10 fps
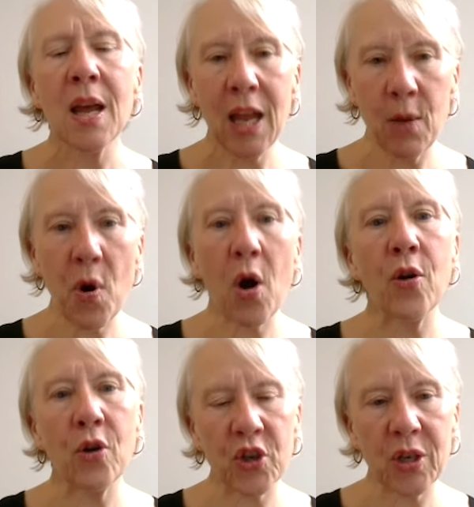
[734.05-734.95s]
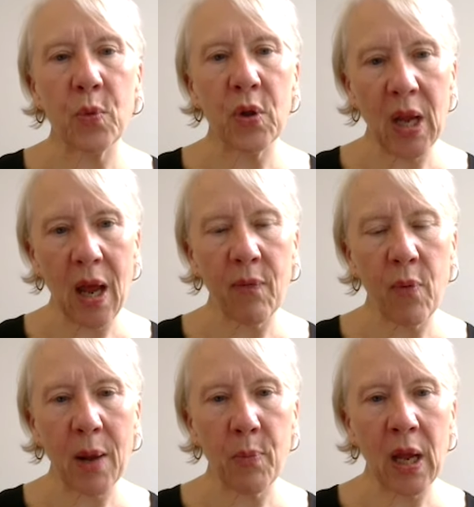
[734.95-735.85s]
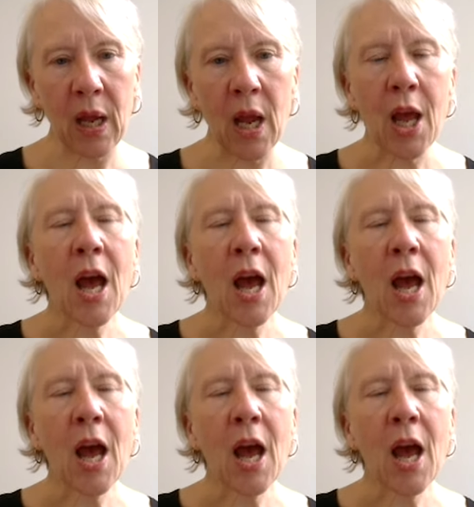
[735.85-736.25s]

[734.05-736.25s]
in partnership with the FYP.